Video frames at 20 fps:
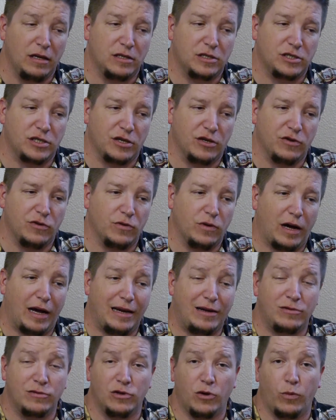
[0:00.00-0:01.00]
So
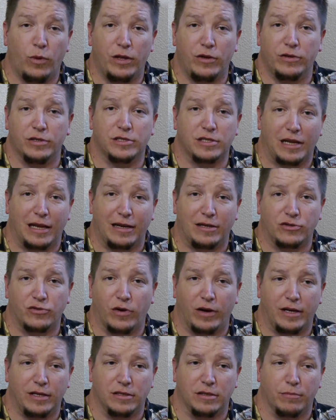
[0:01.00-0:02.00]
I don't know whether it's like
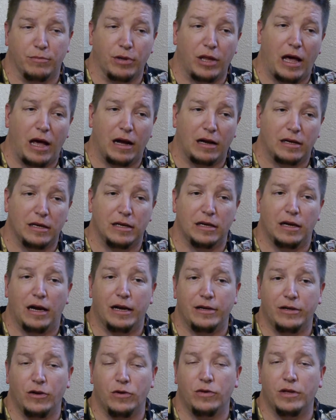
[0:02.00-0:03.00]
trying to block it.
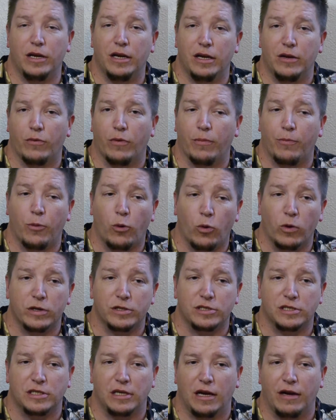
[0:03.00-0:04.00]
I know that it
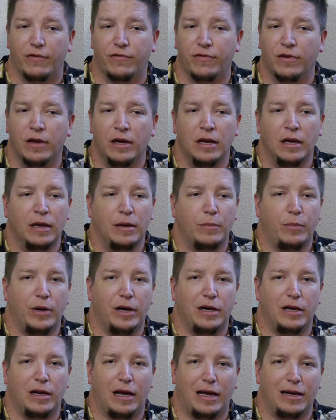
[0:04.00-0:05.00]
reports stuff,
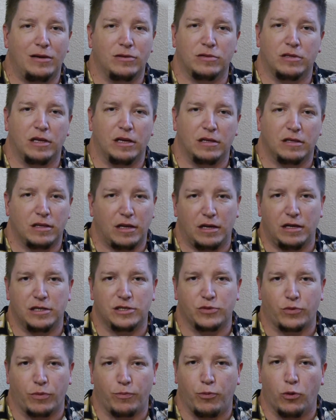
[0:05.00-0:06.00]
but I don't think that
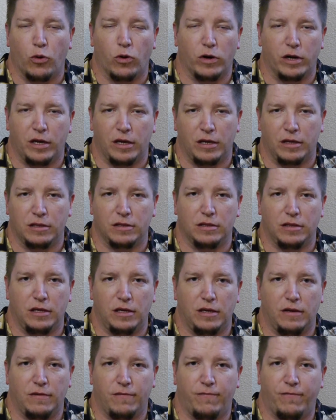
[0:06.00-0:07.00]
it's reporting
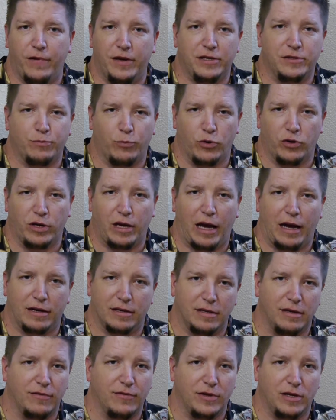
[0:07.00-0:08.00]
the Facebook
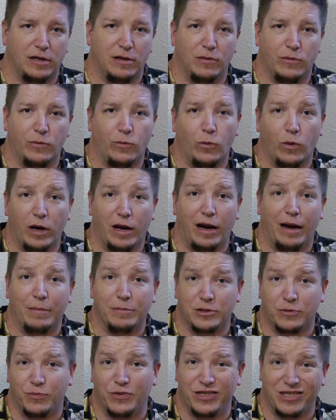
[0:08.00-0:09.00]
activity, what
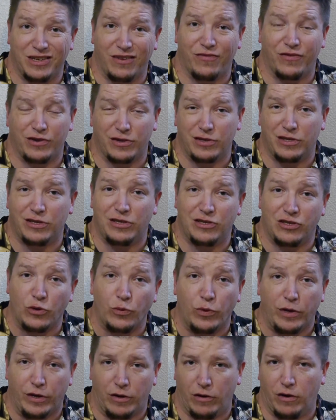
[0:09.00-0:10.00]
I'm specifically
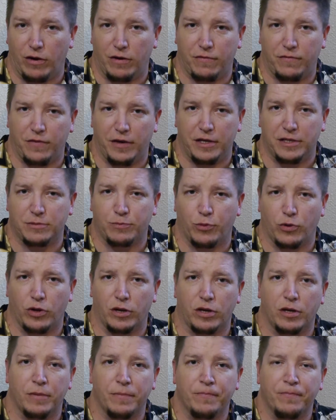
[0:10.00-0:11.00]
doing on
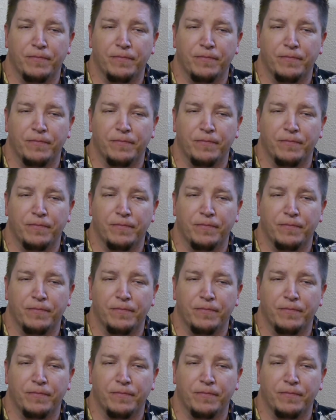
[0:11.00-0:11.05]
Facebook.